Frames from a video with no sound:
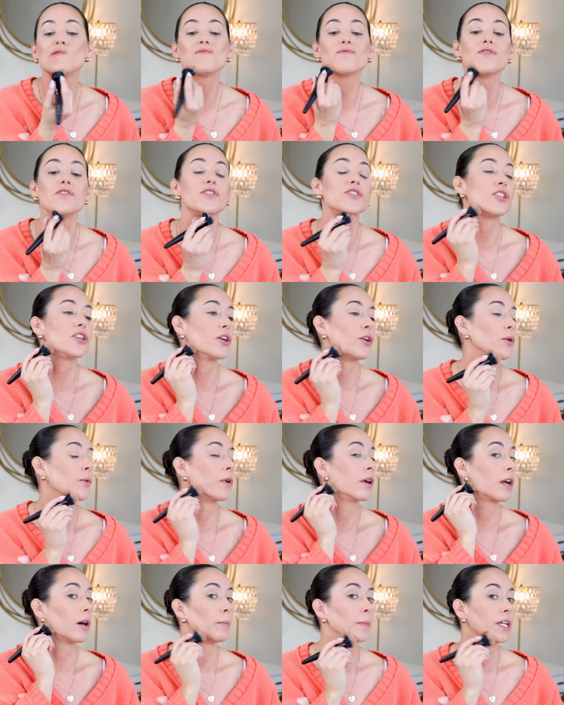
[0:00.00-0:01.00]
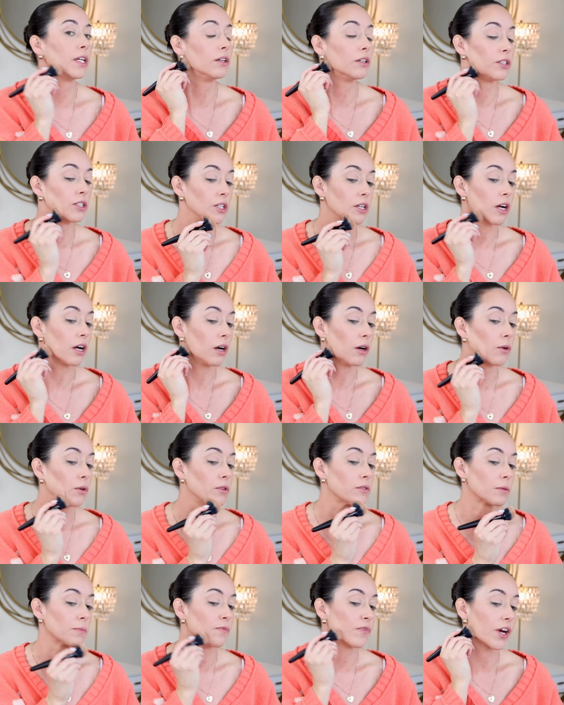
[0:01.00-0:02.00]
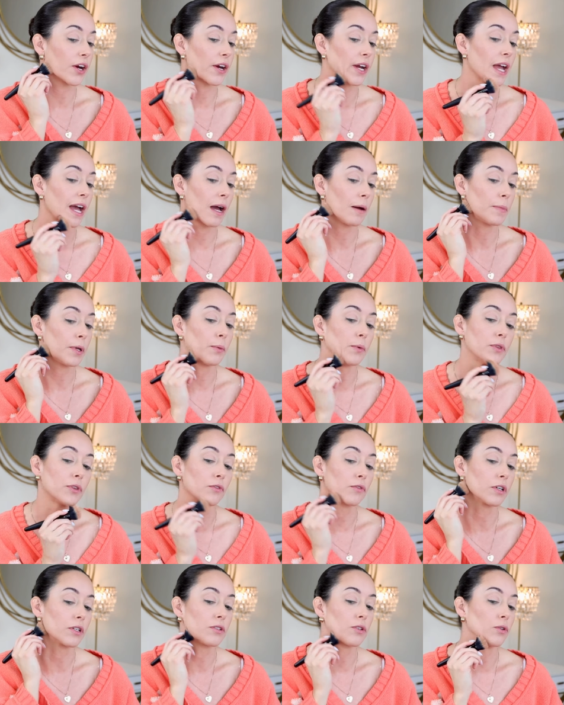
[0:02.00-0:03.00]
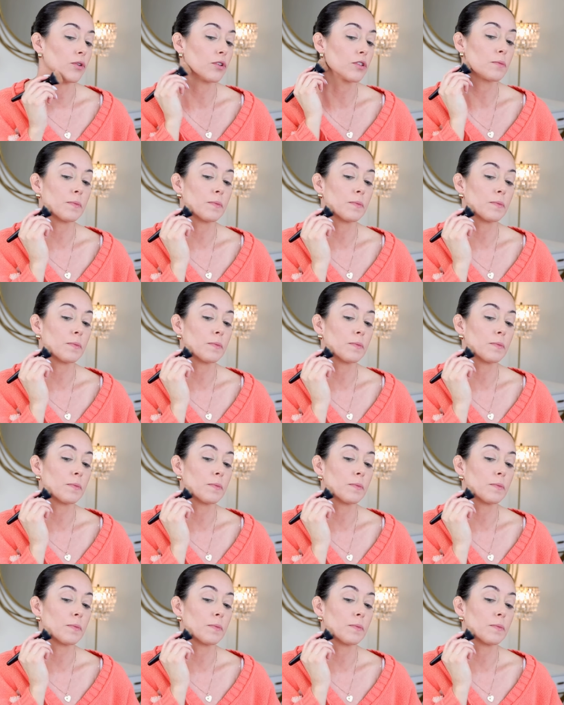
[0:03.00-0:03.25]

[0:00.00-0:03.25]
the two and I'll be good to go because I'm very happy with the results.